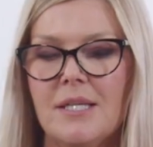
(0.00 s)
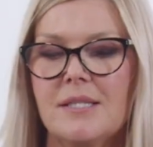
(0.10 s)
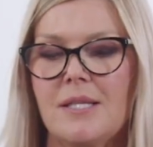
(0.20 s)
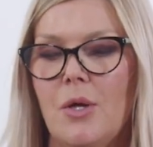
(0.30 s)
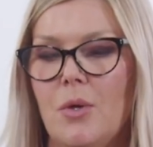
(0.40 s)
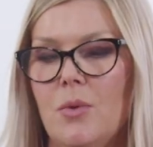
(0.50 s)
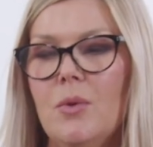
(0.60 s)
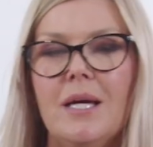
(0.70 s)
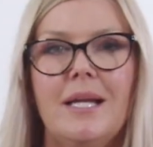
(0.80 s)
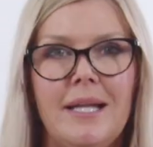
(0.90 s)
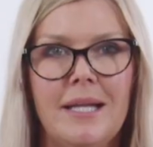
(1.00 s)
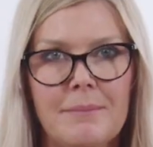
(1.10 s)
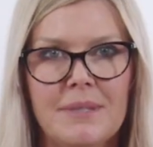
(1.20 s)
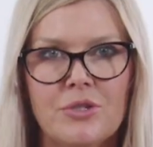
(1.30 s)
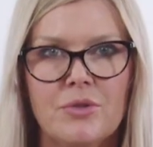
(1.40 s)
So
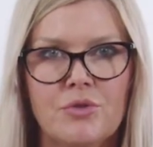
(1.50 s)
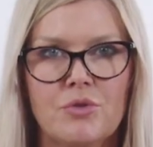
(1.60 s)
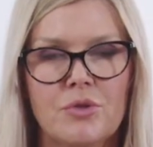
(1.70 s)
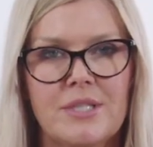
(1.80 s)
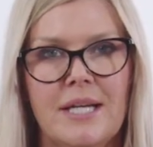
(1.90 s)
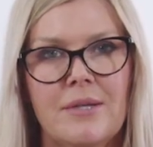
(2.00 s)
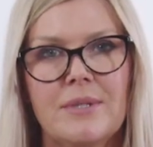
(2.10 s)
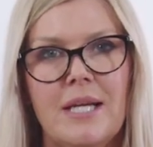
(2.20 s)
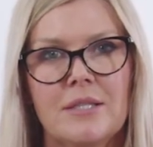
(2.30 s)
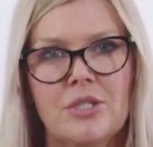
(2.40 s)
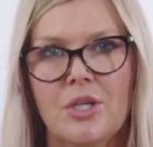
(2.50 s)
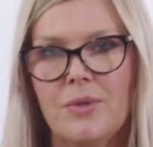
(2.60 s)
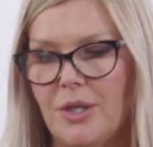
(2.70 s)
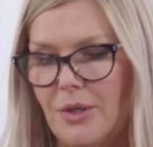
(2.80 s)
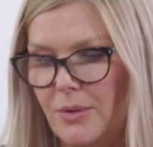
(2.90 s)
let me do a draw down and show
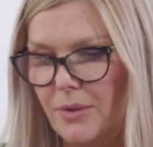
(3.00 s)
you.